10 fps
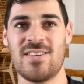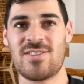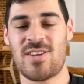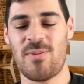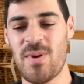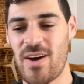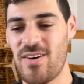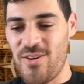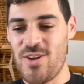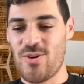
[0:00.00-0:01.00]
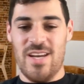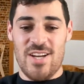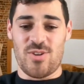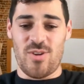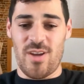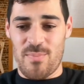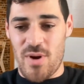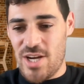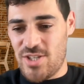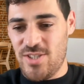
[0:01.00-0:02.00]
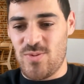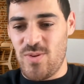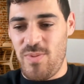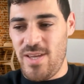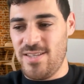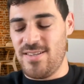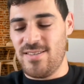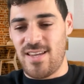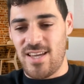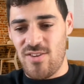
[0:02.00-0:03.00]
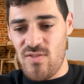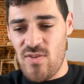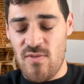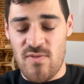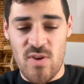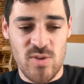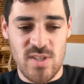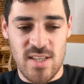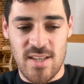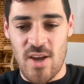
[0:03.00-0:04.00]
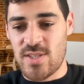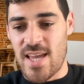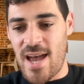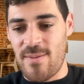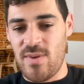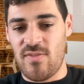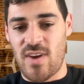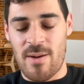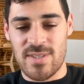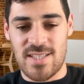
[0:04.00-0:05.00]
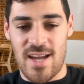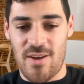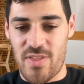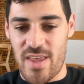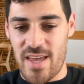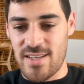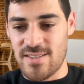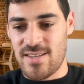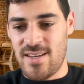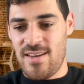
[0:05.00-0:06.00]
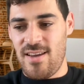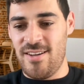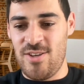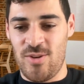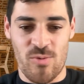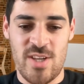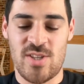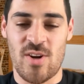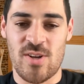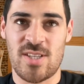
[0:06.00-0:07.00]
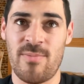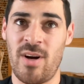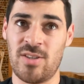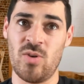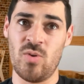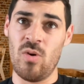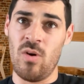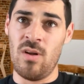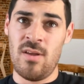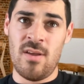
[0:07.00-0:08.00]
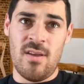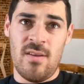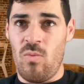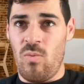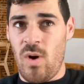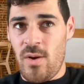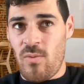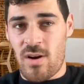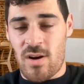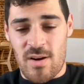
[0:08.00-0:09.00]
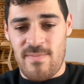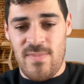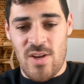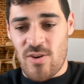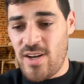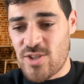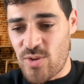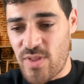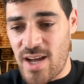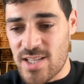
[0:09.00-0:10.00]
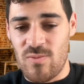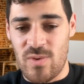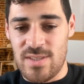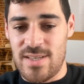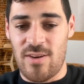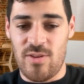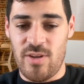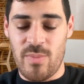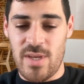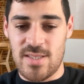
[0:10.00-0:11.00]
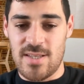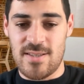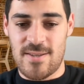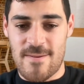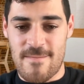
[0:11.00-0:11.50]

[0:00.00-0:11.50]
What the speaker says: So tell me about your initial impressions with Pieces. Like you've used the Notes app, you've commented out things, that you'll research them on Google. What were your initial thoughts when downloading Pieces?